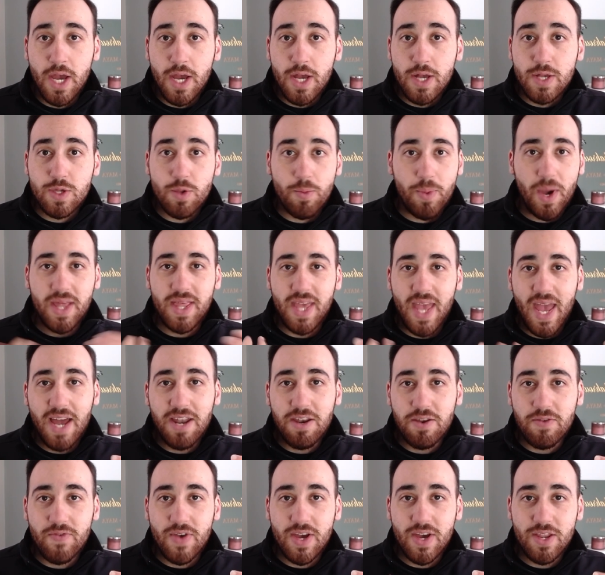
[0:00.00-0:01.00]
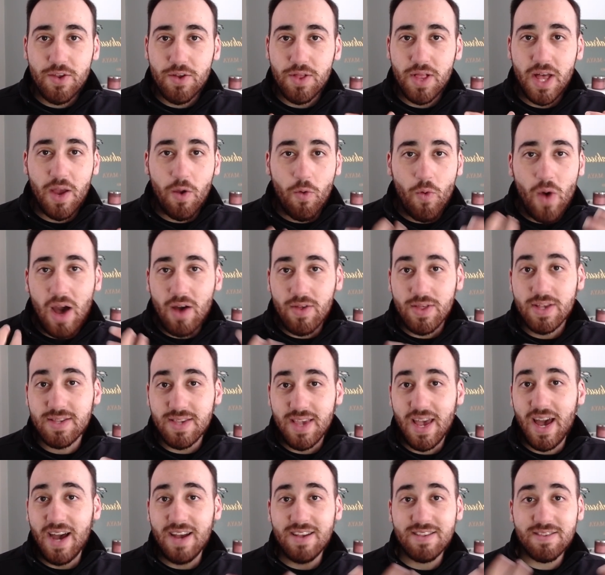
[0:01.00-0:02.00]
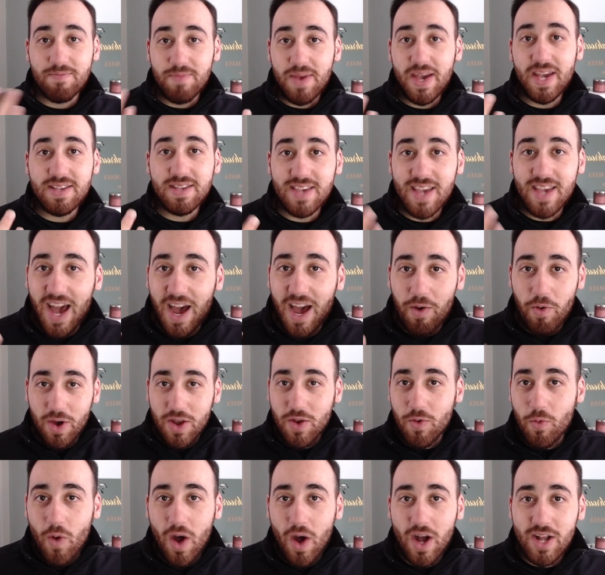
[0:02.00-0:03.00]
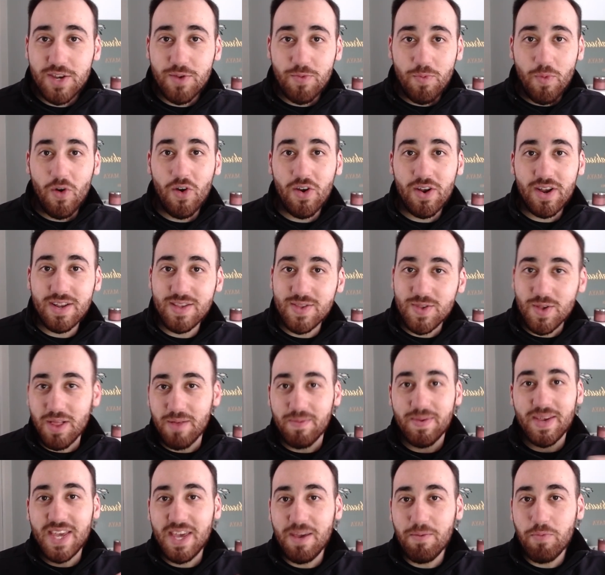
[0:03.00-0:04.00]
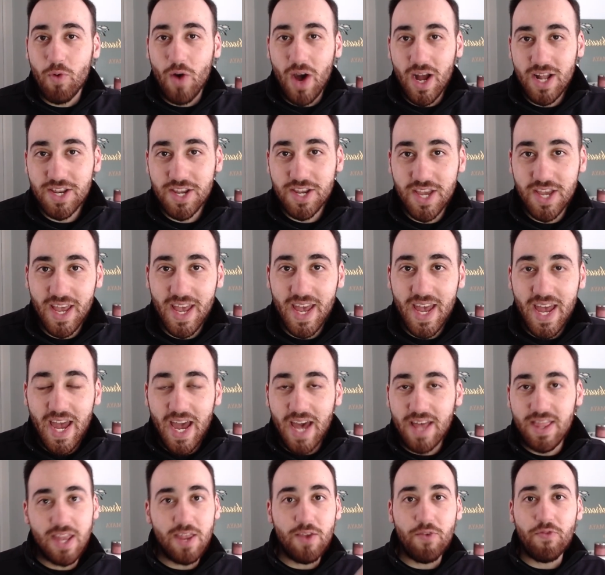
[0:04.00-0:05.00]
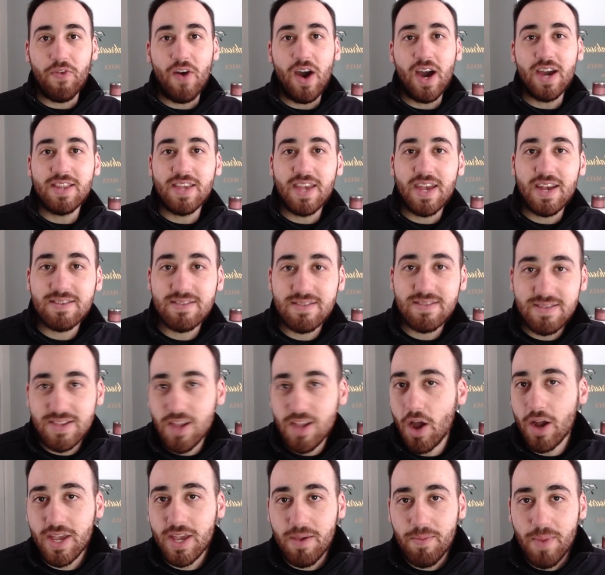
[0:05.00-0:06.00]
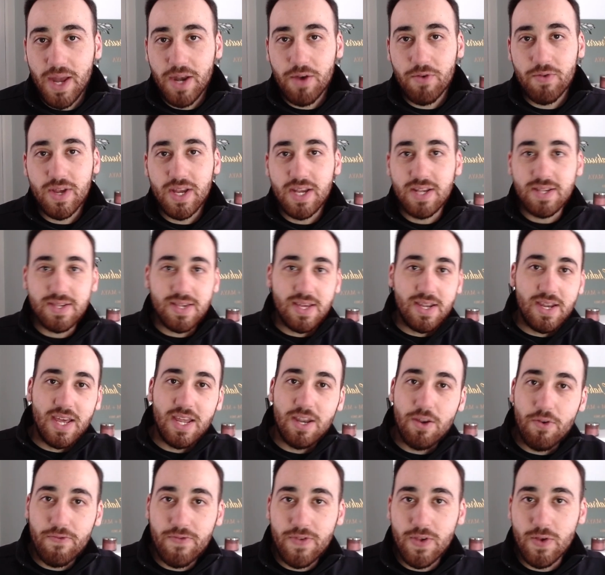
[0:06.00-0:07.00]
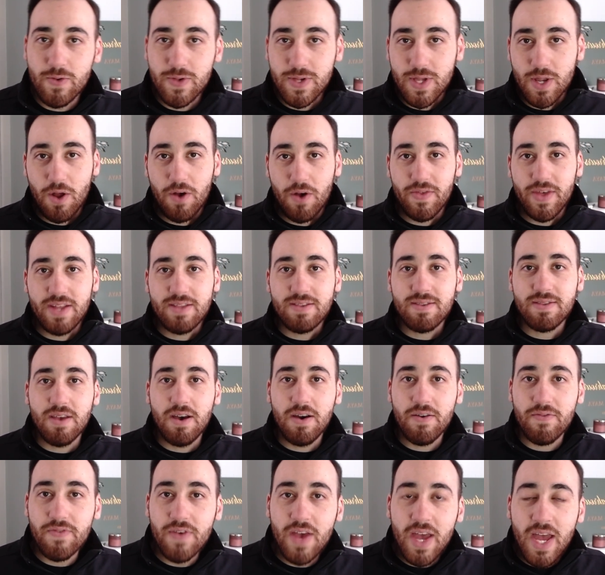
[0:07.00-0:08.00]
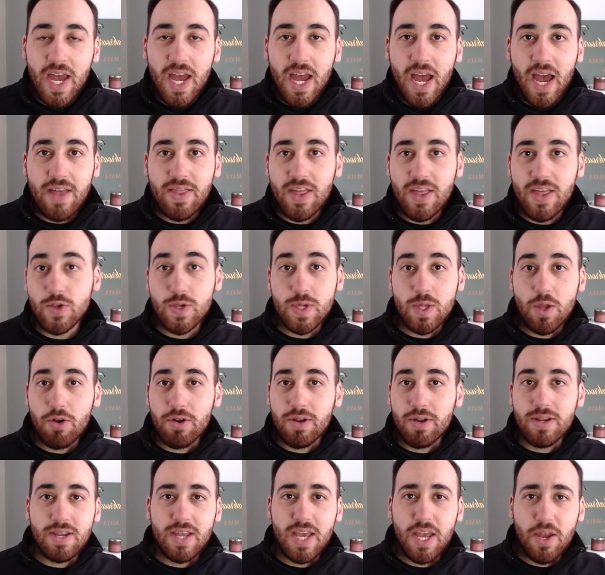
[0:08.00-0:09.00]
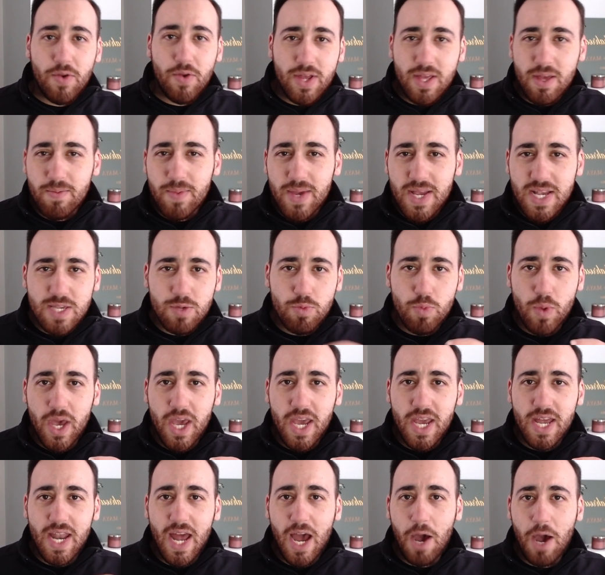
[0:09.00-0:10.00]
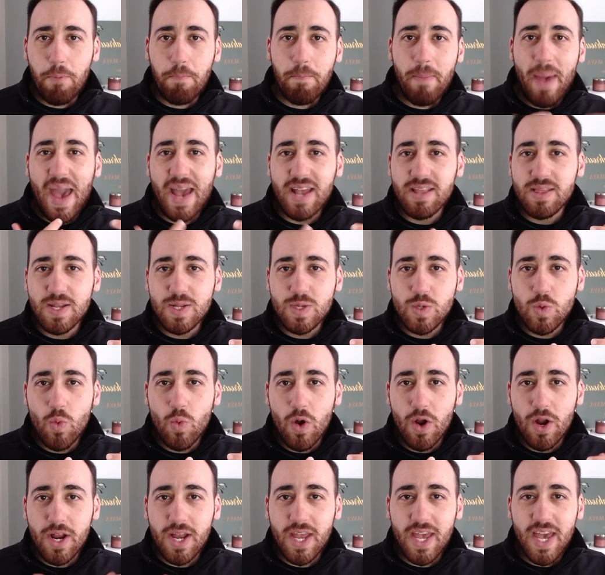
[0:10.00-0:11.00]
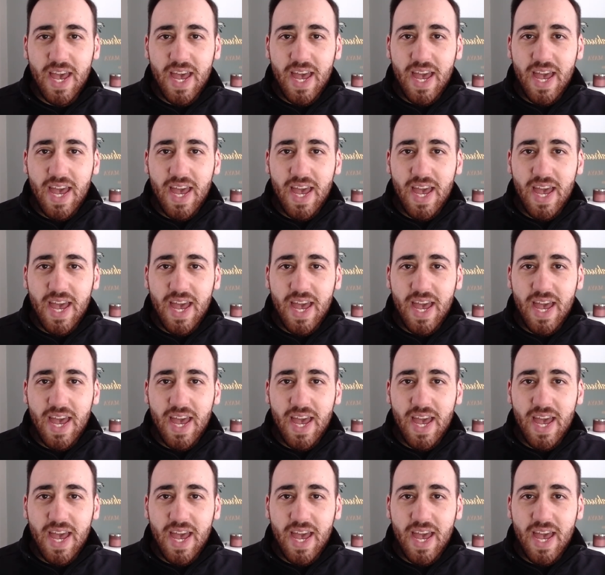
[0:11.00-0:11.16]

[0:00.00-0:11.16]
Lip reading: So by the end of it, you're like, wow, this guy is amazing. I want to watch more. So let me keep watching. And then you find he has documentaries and interviews and all that stuff. And then you start hearing him explain how magnets work.